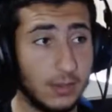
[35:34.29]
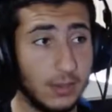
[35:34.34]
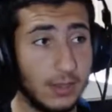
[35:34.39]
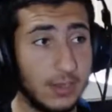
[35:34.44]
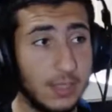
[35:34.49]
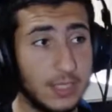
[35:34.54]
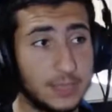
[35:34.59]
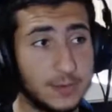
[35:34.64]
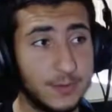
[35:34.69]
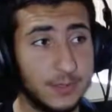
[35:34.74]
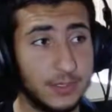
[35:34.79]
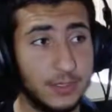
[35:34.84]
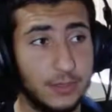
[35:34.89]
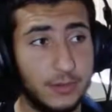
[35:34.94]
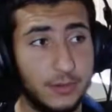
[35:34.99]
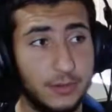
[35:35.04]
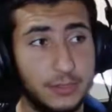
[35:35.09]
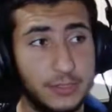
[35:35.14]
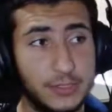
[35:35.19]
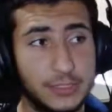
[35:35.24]
He's been here
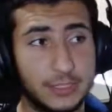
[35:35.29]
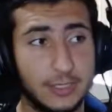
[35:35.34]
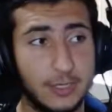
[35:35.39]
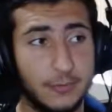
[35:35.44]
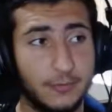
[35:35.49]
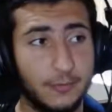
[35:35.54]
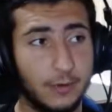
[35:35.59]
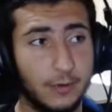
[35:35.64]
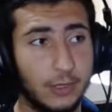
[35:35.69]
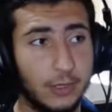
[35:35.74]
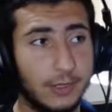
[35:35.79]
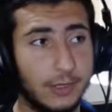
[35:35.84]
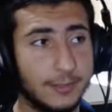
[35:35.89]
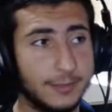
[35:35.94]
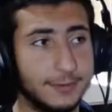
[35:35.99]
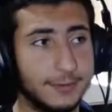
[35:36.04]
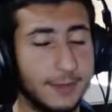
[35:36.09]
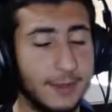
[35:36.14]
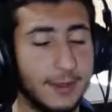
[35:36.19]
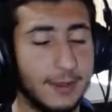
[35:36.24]
in this club for a long
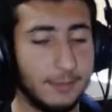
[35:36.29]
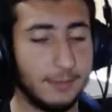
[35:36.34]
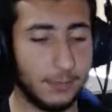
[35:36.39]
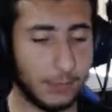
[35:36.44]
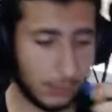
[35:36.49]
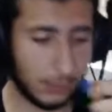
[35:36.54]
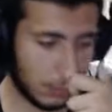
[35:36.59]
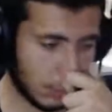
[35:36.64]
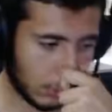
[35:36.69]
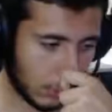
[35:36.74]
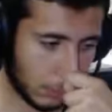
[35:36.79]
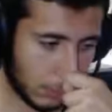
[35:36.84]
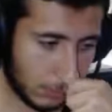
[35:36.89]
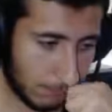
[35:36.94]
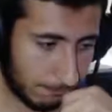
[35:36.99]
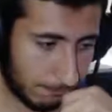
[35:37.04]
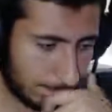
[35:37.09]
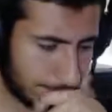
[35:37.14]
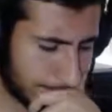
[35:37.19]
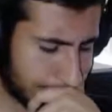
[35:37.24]
time.
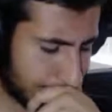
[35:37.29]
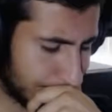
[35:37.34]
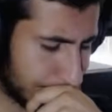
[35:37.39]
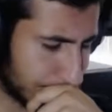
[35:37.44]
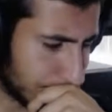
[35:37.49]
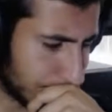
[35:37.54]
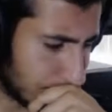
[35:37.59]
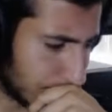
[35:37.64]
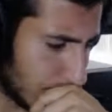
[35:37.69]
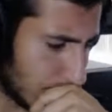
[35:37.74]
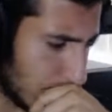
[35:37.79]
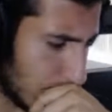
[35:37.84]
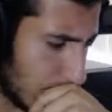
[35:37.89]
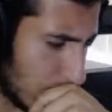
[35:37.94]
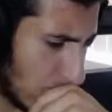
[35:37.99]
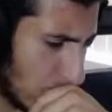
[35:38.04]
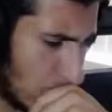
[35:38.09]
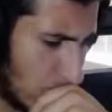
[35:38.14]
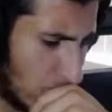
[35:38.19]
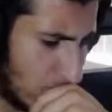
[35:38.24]

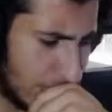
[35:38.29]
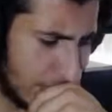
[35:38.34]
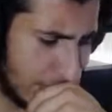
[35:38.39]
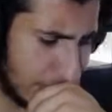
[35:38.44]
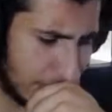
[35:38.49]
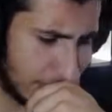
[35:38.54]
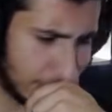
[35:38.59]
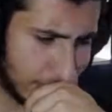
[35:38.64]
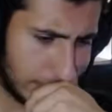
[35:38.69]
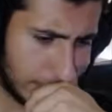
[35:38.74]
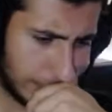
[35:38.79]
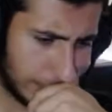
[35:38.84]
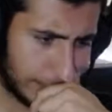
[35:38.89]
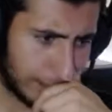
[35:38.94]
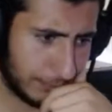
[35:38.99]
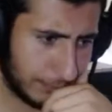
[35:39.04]
Who else is here?